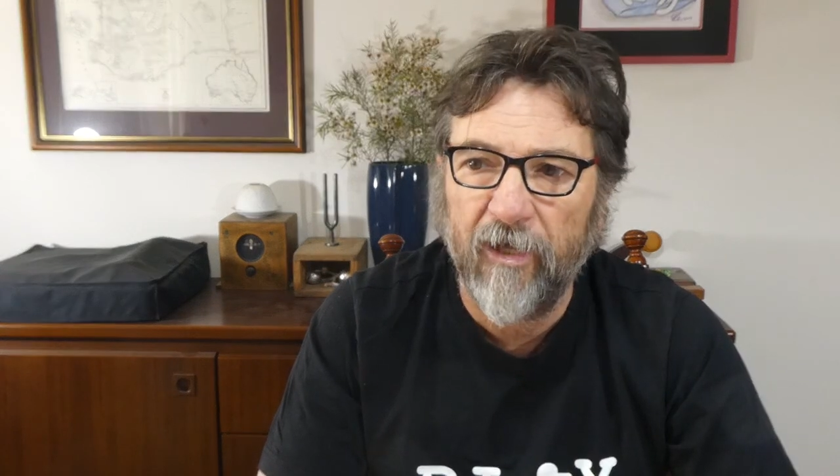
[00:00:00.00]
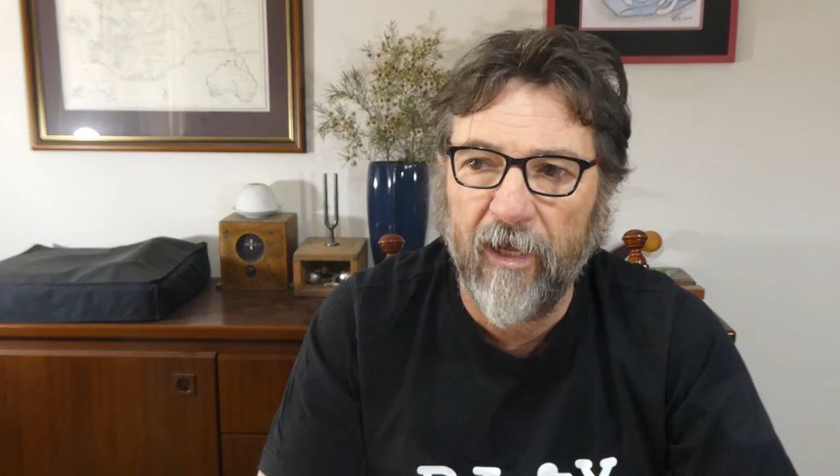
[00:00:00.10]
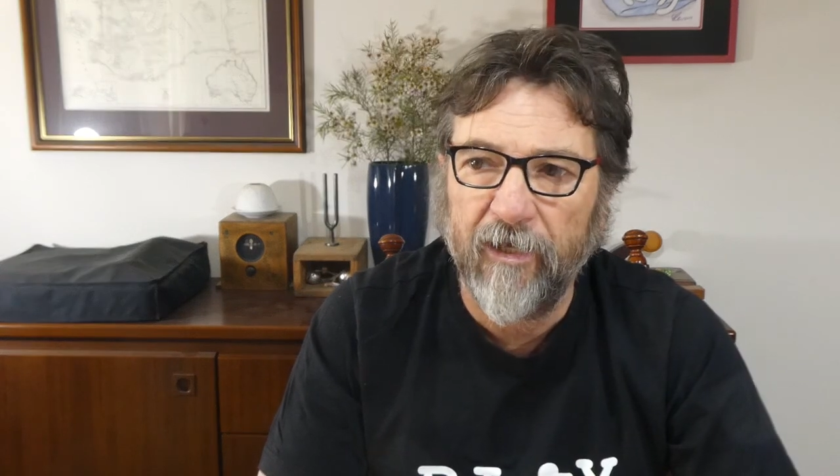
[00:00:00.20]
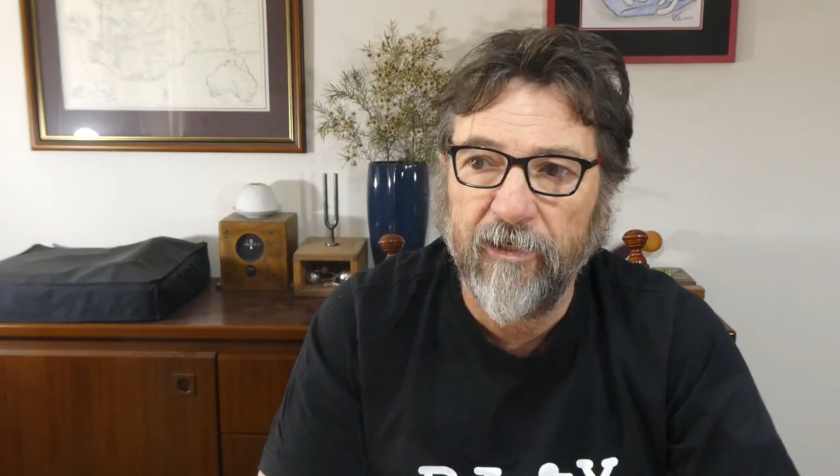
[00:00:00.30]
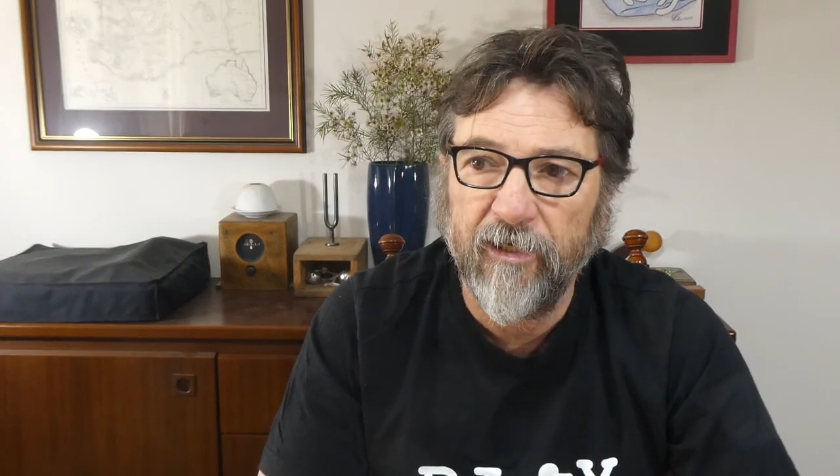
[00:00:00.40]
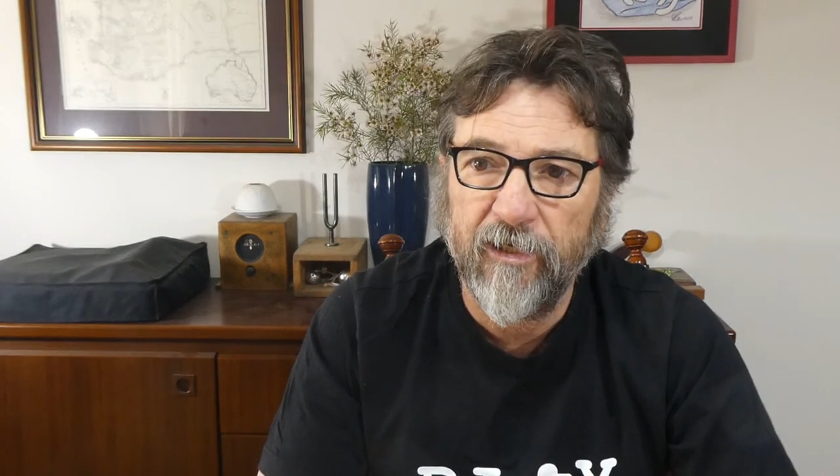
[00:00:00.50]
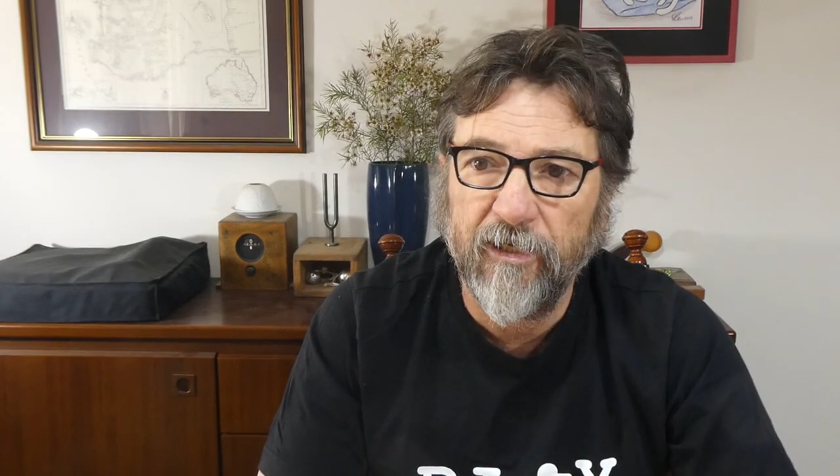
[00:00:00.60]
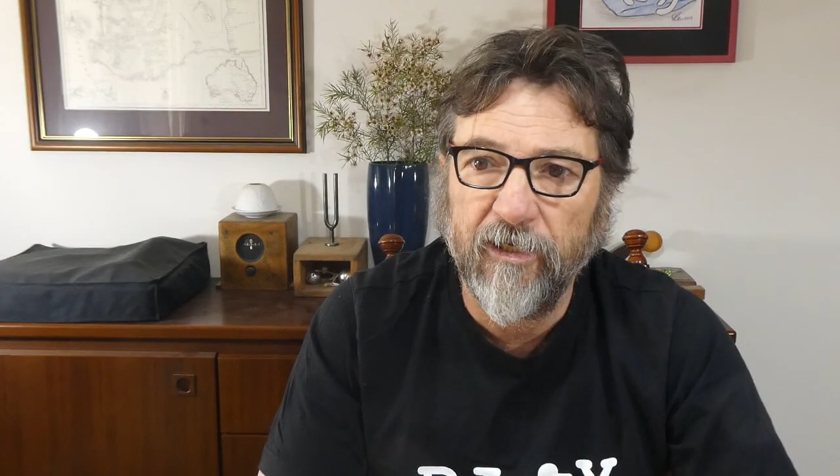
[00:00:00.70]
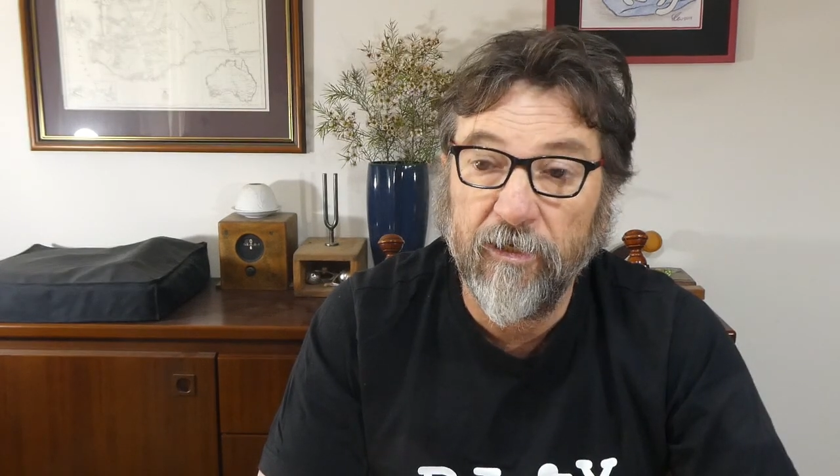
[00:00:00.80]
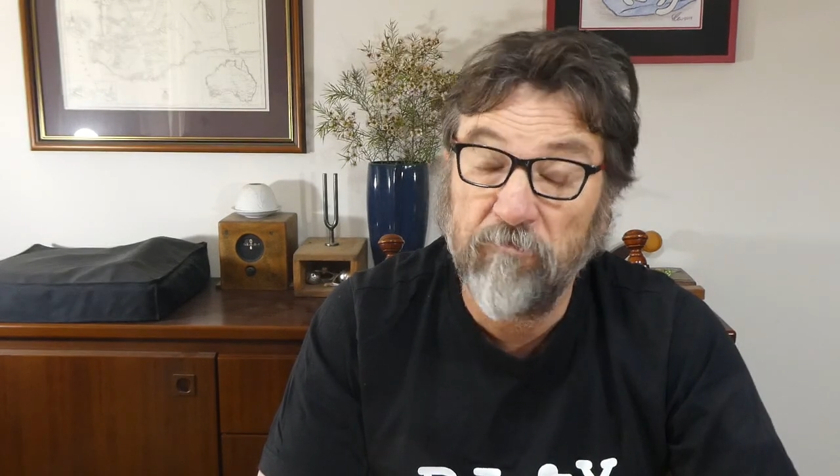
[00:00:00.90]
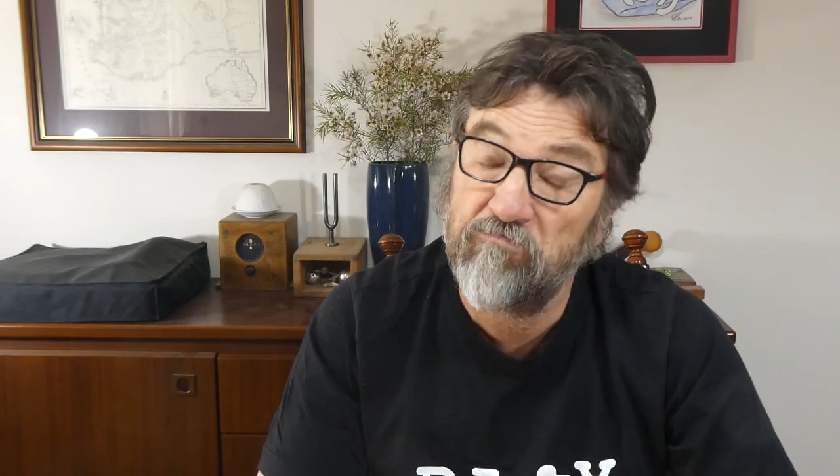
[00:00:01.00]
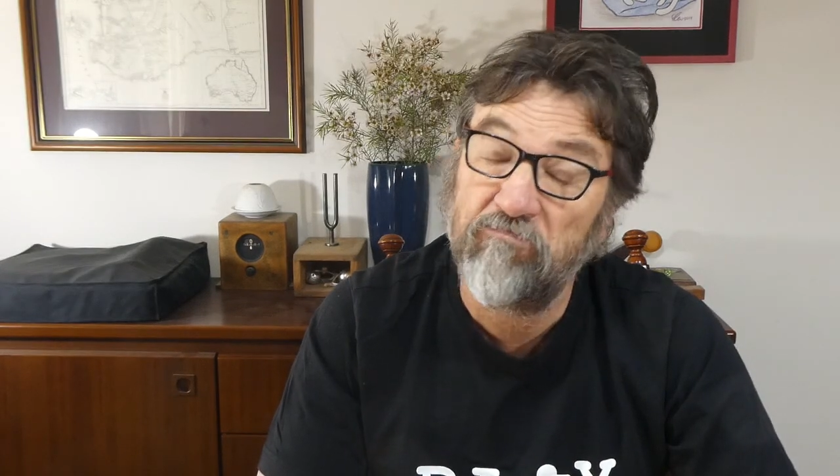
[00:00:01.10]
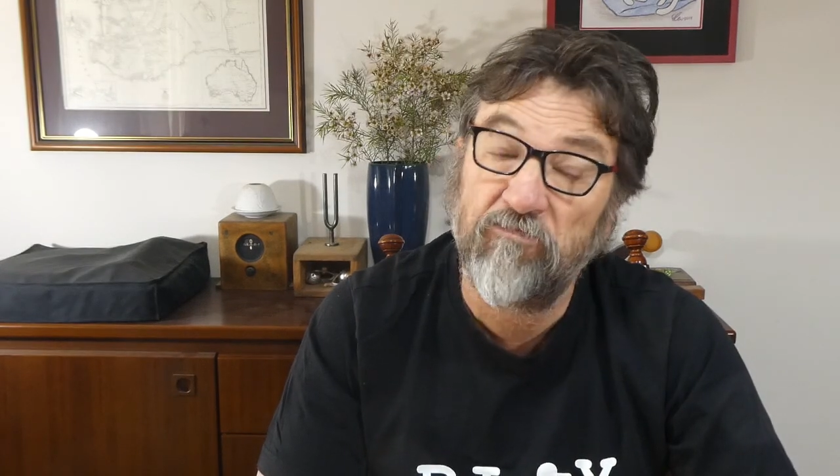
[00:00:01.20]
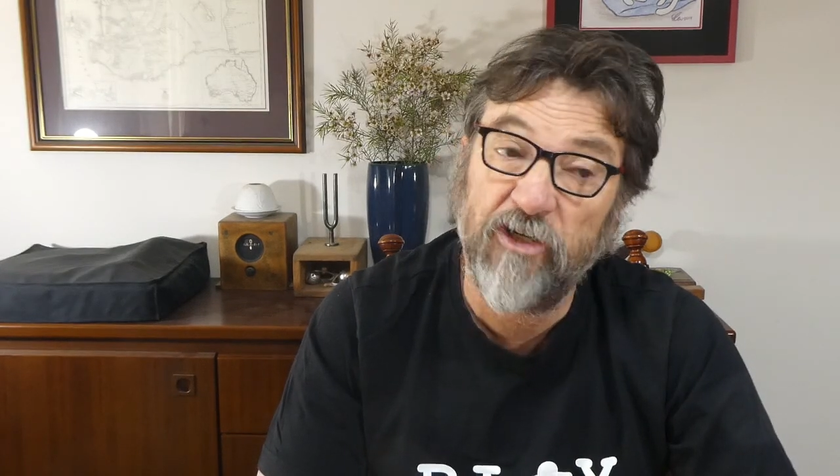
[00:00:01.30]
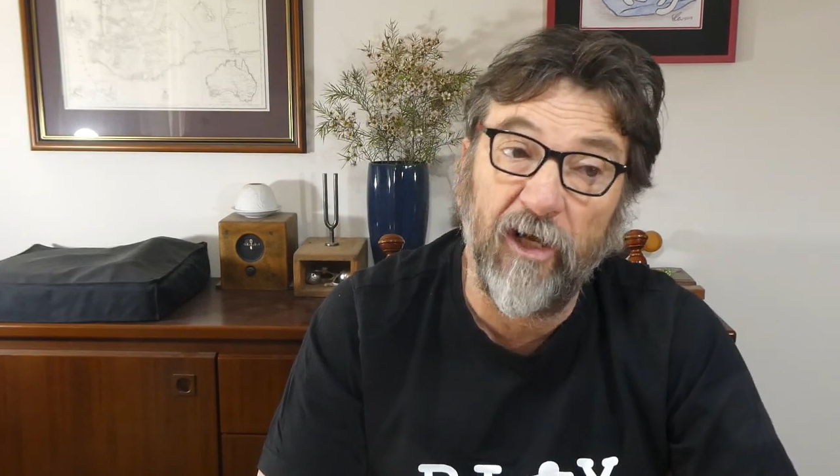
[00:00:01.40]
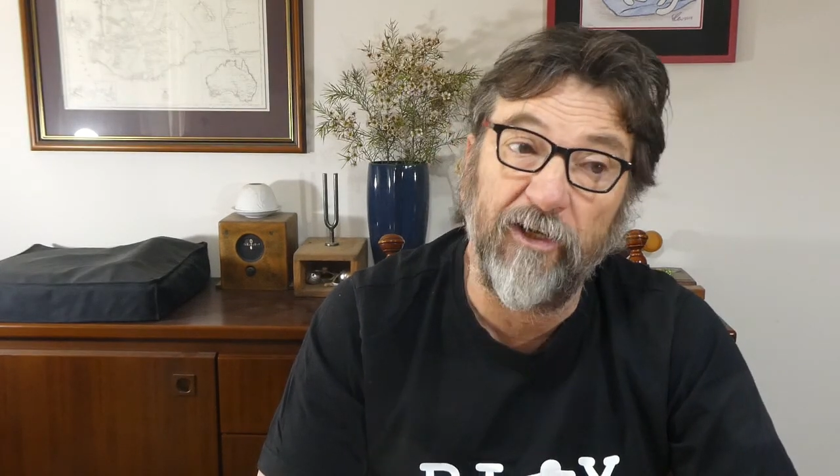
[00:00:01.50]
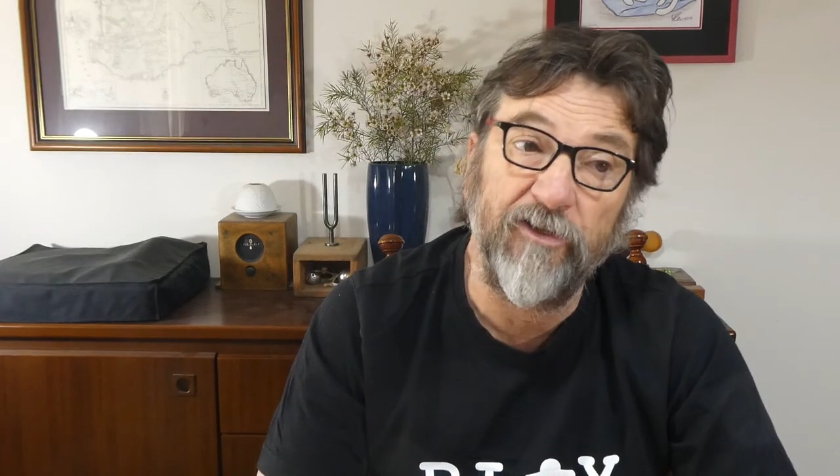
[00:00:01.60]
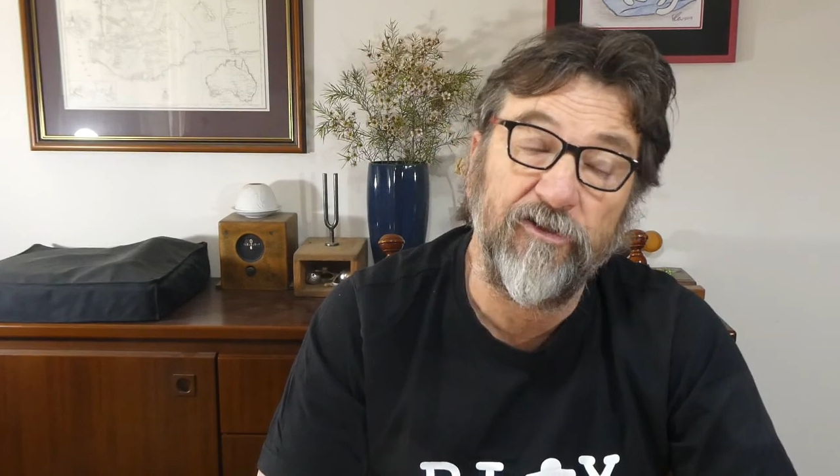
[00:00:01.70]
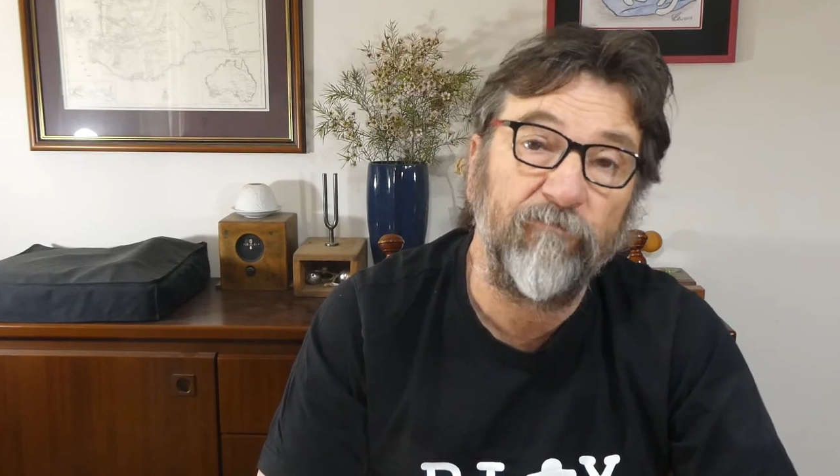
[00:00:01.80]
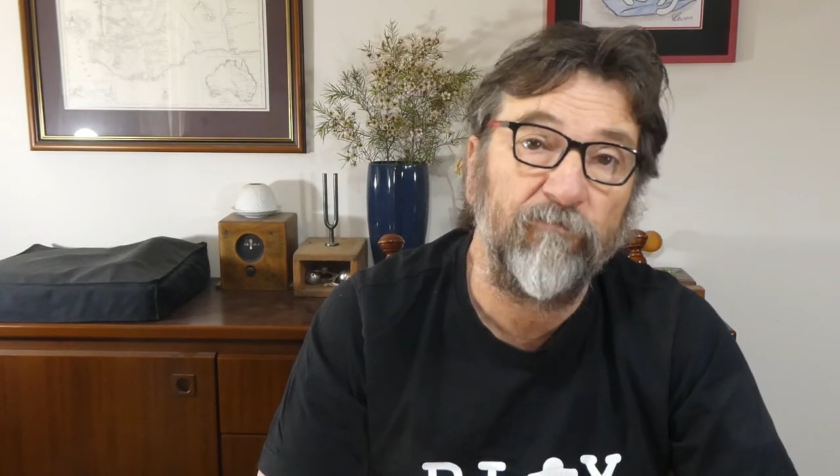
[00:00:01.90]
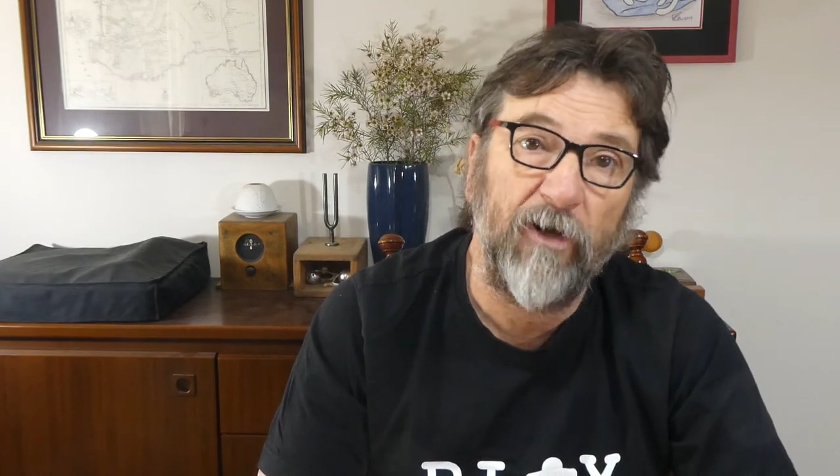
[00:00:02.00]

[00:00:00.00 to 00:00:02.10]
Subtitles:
and he challenged